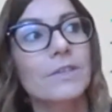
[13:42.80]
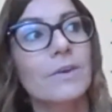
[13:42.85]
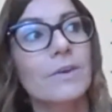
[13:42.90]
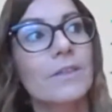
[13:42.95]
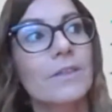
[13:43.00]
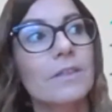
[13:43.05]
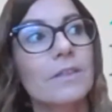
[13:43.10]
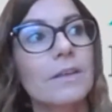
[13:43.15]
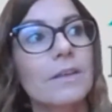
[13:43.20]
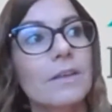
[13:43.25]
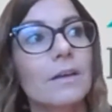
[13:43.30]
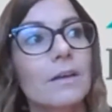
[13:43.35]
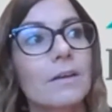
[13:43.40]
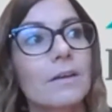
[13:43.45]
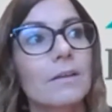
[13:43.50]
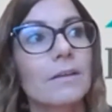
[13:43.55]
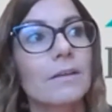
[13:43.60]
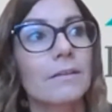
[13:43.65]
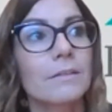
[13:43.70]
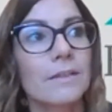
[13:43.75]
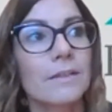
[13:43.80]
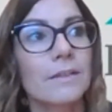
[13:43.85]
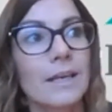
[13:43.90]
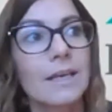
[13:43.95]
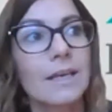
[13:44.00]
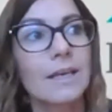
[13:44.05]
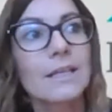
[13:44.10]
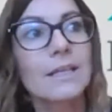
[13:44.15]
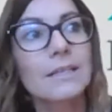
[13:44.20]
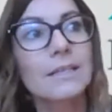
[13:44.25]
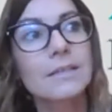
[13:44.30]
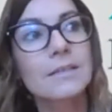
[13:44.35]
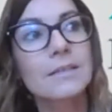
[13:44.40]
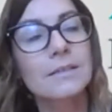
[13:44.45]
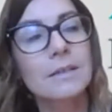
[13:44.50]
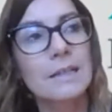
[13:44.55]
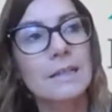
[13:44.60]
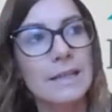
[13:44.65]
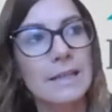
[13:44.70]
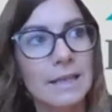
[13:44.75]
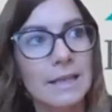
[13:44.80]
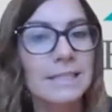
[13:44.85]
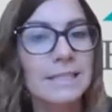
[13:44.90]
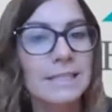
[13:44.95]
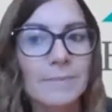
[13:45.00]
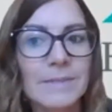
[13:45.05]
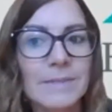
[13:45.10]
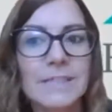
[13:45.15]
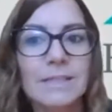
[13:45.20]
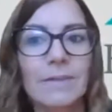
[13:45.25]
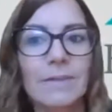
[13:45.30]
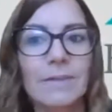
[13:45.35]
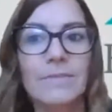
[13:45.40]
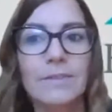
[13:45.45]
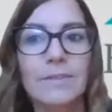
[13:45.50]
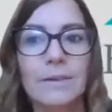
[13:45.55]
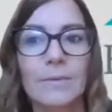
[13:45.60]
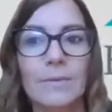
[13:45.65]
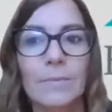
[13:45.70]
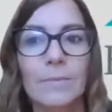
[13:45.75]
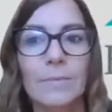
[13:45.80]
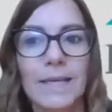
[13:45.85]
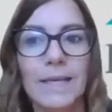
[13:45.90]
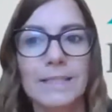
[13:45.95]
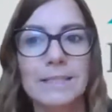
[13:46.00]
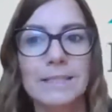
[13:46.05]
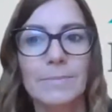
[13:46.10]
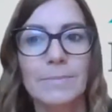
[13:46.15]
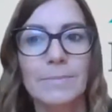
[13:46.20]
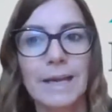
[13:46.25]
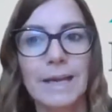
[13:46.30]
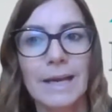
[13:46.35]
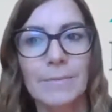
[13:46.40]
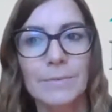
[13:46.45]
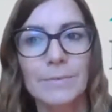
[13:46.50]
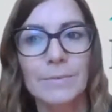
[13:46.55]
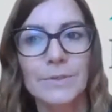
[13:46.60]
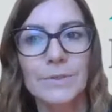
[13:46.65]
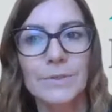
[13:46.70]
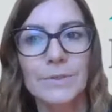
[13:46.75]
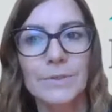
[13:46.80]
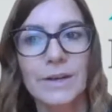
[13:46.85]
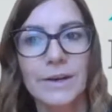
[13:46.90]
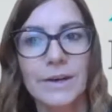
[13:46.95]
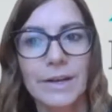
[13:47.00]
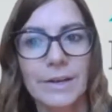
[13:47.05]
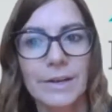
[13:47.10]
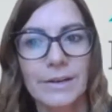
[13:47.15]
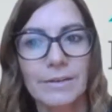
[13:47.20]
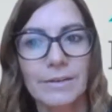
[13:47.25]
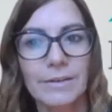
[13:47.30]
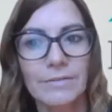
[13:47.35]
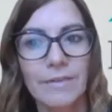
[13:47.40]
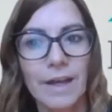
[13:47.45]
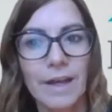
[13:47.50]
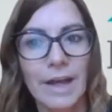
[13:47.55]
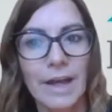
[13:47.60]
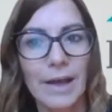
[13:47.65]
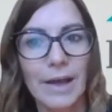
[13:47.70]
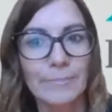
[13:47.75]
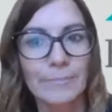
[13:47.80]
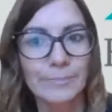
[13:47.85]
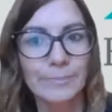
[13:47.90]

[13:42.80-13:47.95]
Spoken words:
conference call after. So I think there needs to be something that we need to be able to kind of